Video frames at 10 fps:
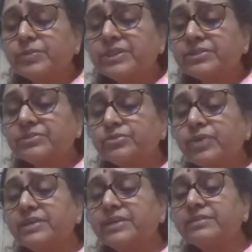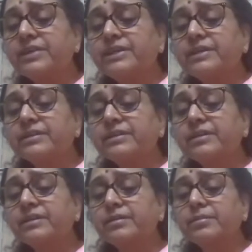patients who underwent,
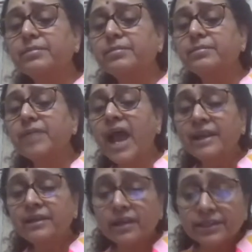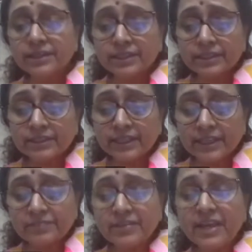and here they
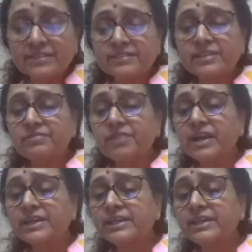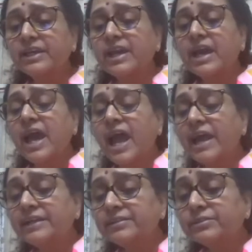gave SCF-RT,
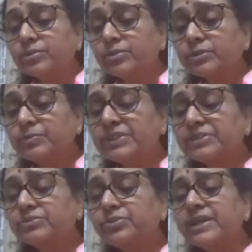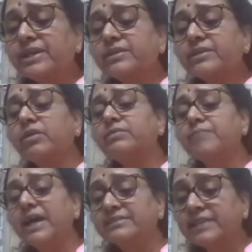and those patients who had undergone
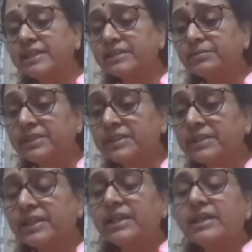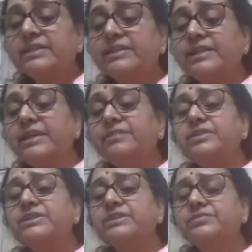mastectomy, they
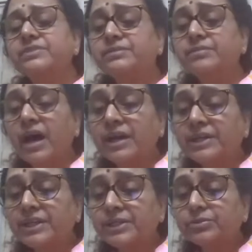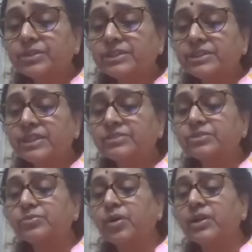were given RT to the
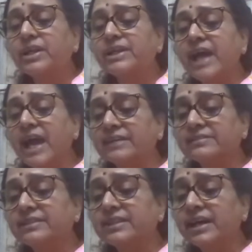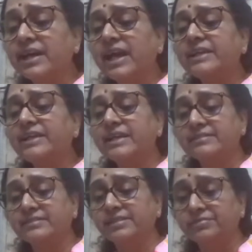chest wall and axilla and
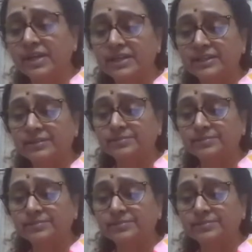SCF-RT.